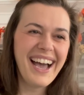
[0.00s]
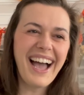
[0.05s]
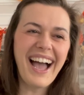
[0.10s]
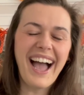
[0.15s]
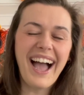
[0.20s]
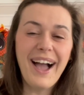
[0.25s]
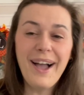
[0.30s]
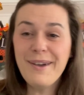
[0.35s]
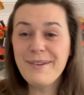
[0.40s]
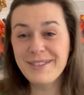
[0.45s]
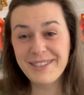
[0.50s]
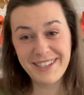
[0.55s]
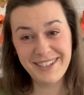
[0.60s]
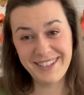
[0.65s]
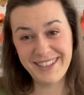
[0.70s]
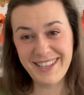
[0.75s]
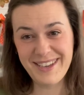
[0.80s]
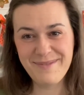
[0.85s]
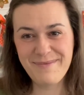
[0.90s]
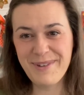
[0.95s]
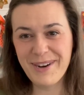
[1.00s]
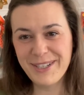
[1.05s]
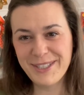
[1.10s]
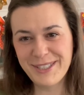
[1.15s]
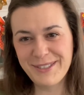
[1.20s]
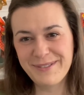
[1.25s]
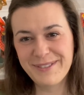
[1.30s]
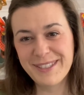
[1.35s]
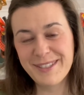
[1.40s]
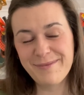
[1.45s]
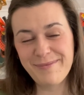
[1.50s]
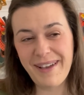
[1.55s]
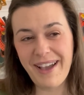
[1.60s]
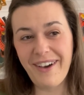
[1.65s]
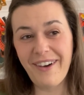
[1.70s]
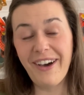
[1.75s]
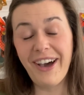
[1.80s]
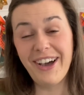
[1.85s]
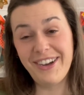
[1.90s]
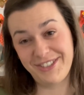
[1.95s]
I was under the impression was
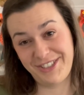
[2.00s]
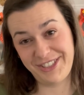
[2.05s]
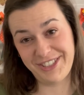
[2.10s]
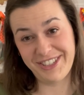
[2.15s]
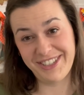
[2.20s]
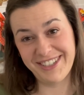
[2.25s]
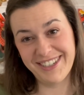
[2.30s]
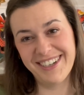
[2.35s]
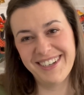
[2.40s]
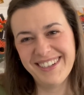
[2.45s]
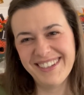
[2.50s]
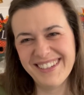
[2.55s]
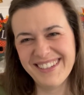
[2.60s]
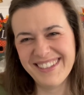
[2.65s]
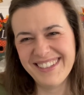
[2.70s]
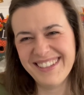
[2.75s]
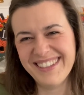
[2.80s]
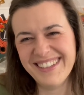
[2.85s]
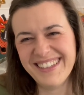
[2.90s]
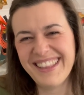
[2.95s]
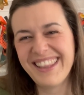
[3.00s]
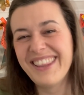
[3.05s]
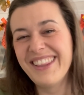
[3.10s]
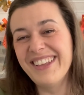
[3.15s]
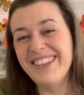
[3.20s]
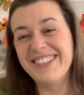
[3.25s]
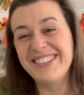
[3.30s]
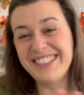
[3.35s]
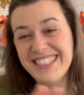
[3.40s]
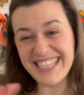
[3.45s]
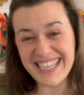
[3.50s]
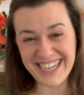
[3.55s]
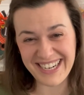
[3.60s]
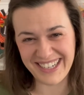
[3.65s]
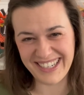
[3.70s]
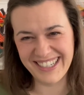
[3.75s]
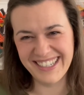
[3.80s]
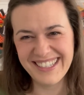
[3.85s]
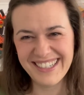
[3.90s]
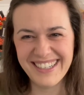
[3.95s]
about Usher, the
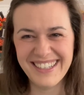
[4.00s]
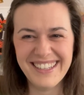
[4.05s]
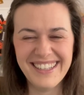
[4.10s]
singer.